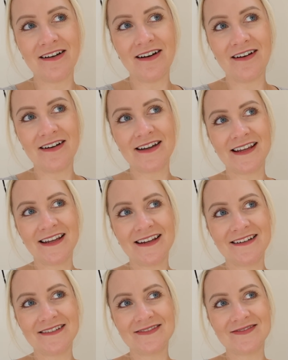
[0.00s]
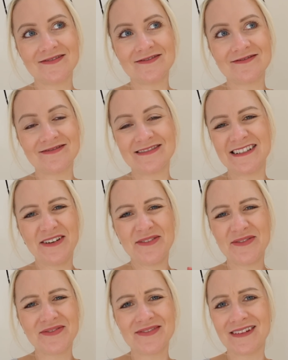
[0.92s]
I
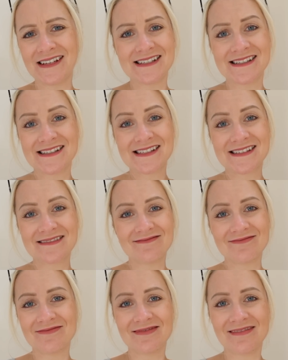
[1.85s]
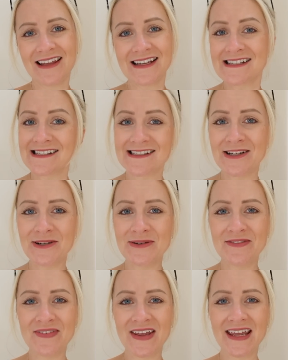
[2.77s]
love this like slow
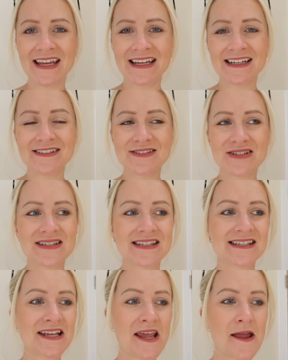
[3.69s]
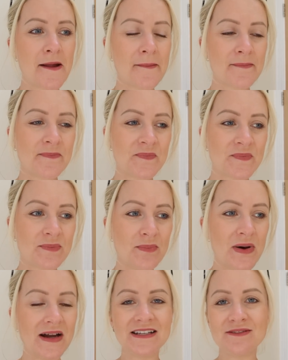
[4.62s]
living, just
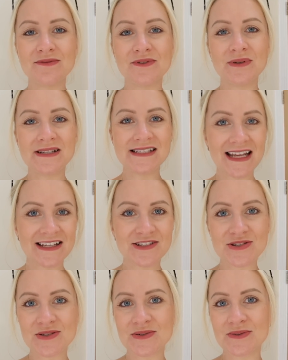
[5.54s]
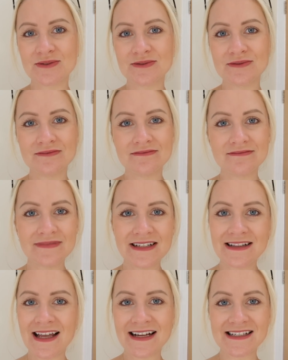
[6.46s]
mindful, intentional
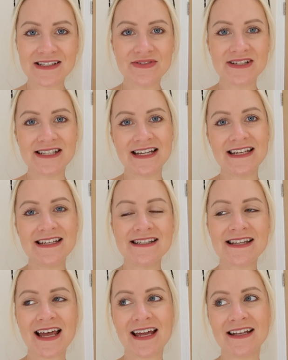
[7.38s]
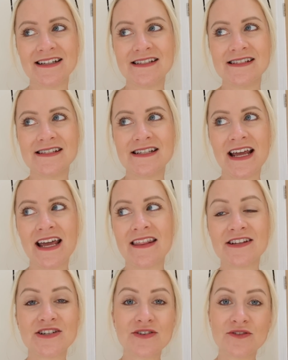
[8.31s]
little activities, and
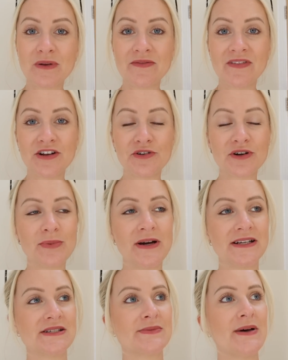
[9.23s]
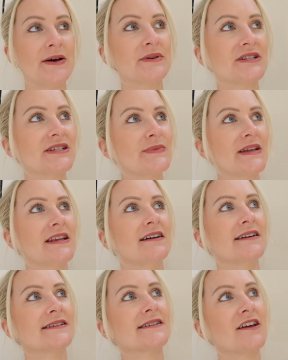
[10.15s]
the children have been really occupied as well, which has been
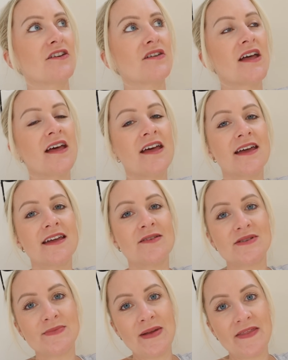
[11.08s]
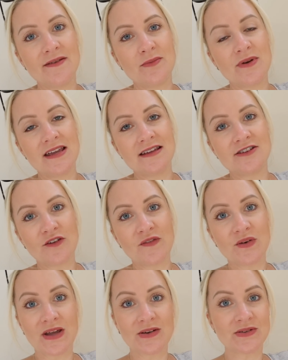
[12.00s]
nice. So it's meant that we don't
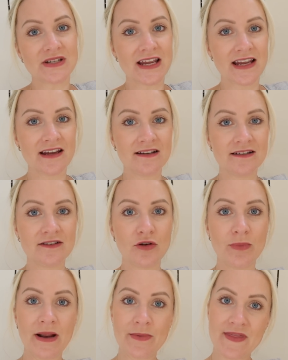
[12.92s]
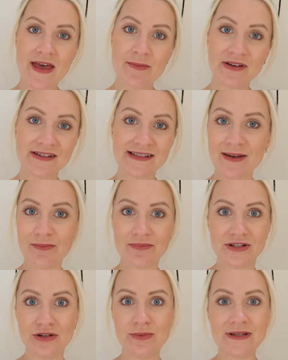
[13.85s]
feel guilty not playing with them because they're
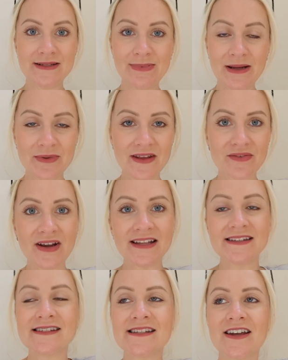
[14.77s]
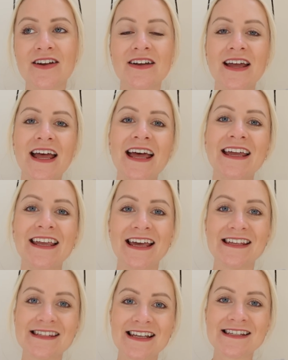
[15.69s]
too busy playing with their friends. So
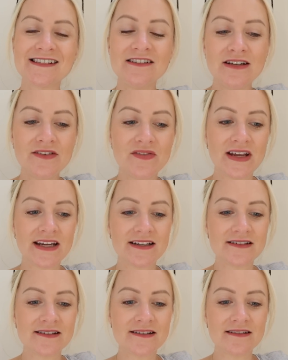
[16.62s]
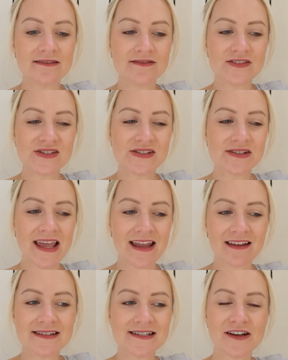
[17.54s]
yes, that slow living, just
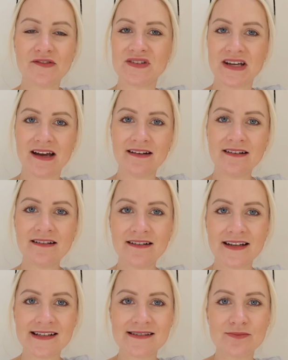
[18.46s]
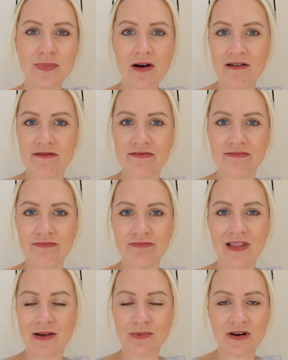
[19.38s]
getting stuff done, is part of
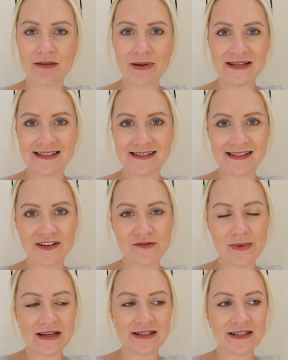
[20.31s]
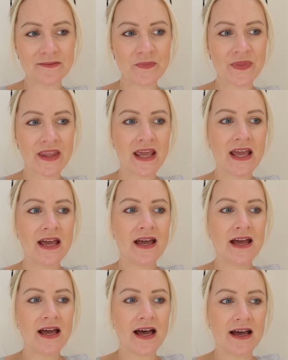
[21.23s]
like one of the best things I love about it.
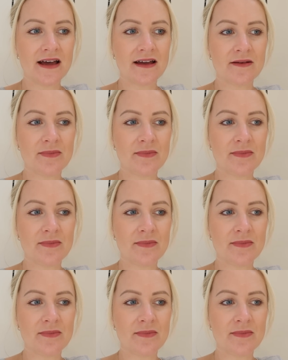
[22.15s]
Uh,